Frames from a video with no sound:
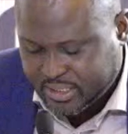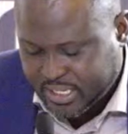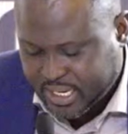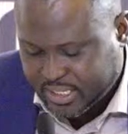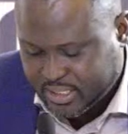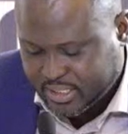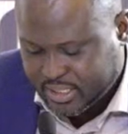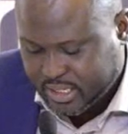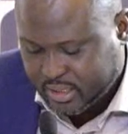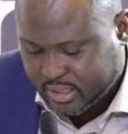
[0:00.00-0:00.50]
at the
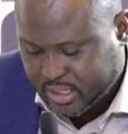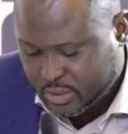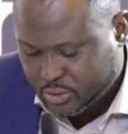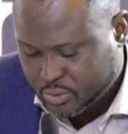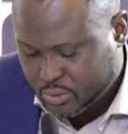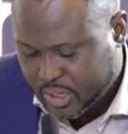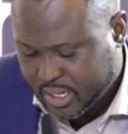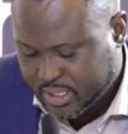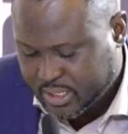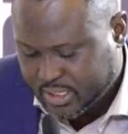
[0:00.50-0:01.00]
General
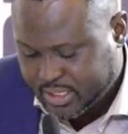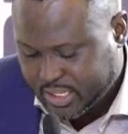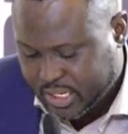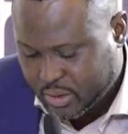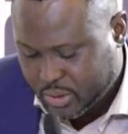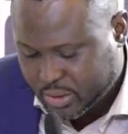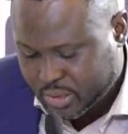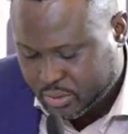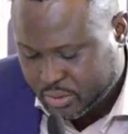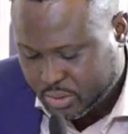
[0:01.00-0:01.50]
Council, and the internal
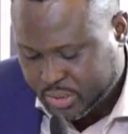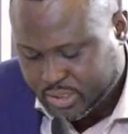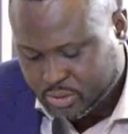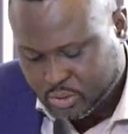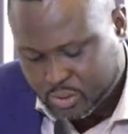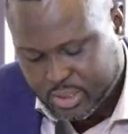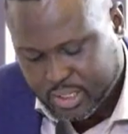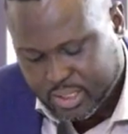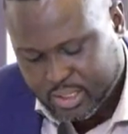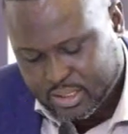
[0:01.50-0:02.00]
auditor is
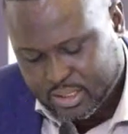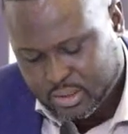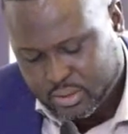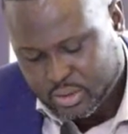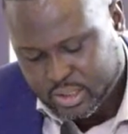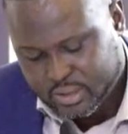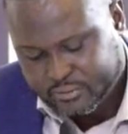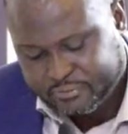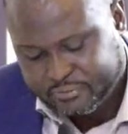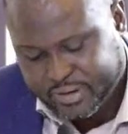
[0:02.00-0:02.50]
currently
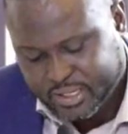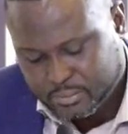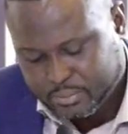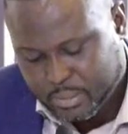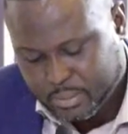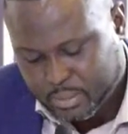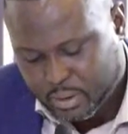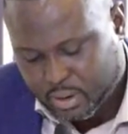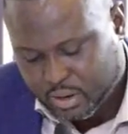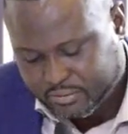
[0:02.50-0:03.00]
not a fixed
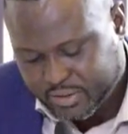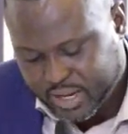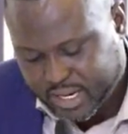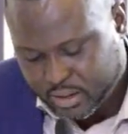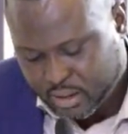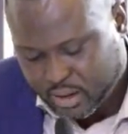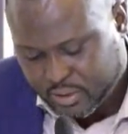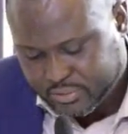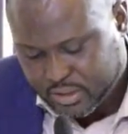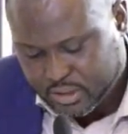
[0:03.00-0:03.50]
member of any
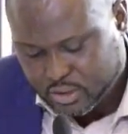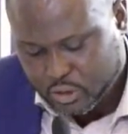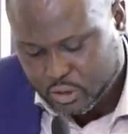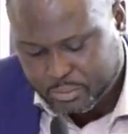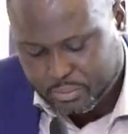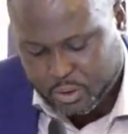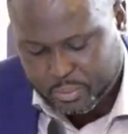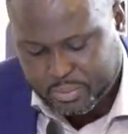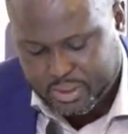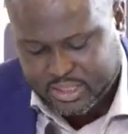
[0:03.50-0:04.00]
of the
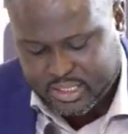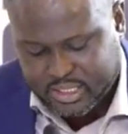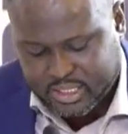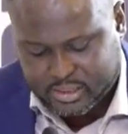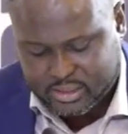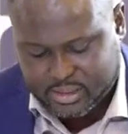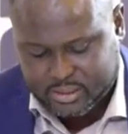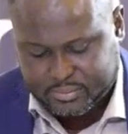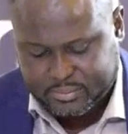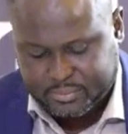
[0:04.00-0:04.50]

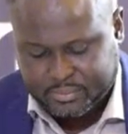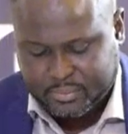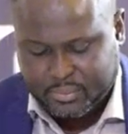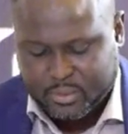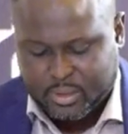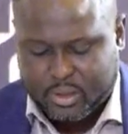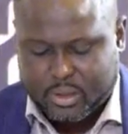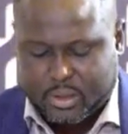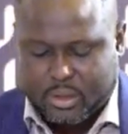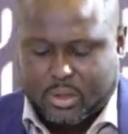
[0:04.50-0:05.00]
subcommittees.
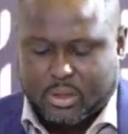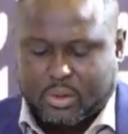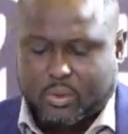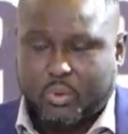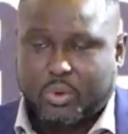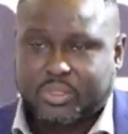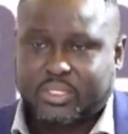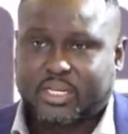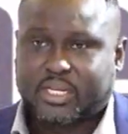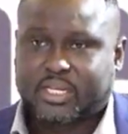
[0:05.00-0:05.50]

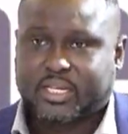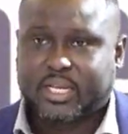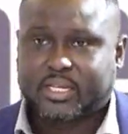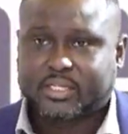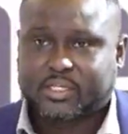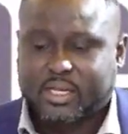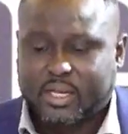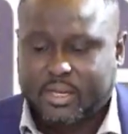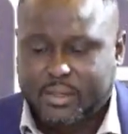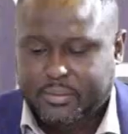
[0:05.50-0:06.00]
Was that the case,
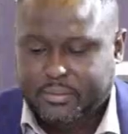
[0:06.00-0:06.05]
sir?